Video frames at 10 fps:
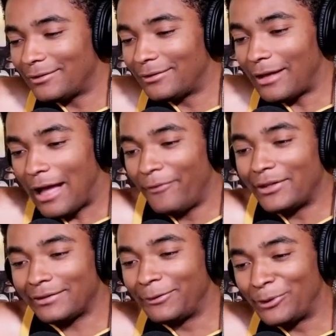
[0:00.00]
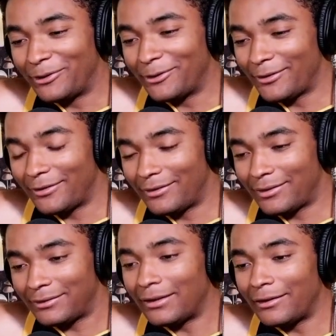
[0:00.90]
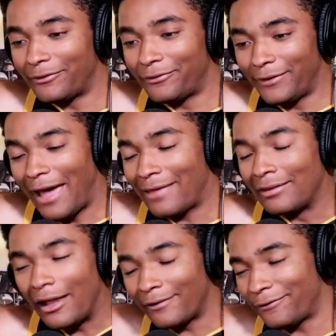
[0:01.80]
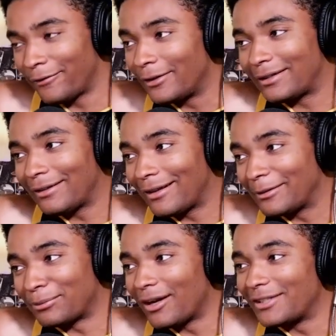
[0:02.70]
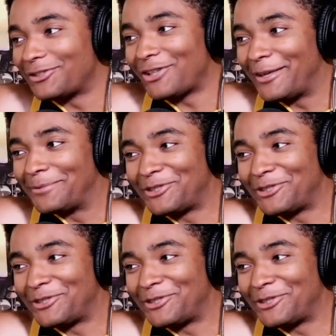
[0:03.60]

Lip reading: obviously, when you're the son of an athletic freak like LeBron James,